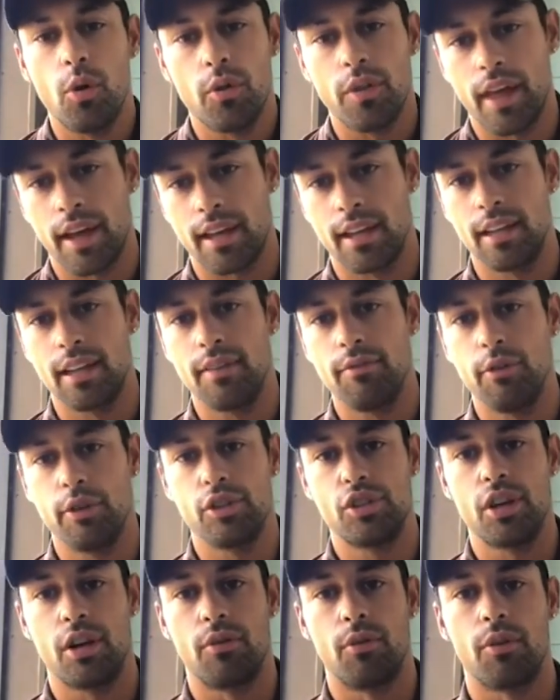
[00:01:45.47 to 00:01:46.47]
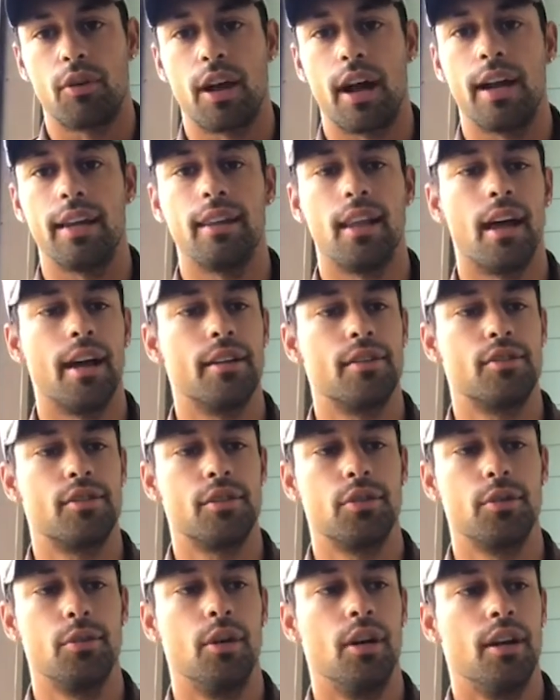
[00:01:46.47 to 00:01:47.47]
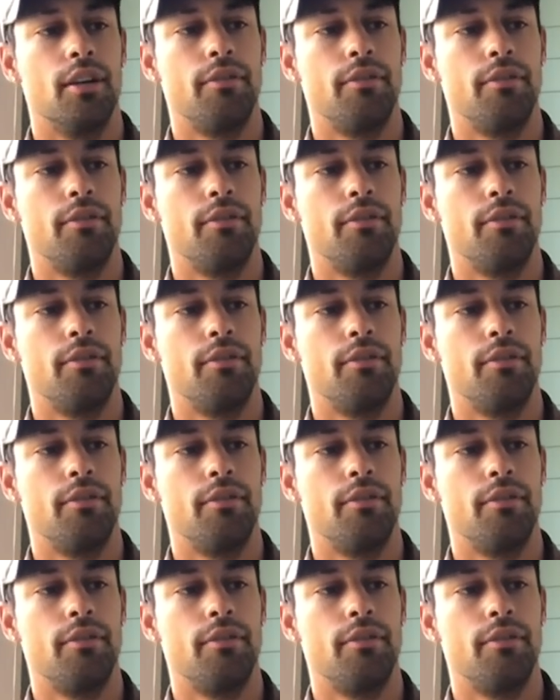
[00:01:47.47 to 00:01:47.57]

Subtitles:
that can give you a general guideline to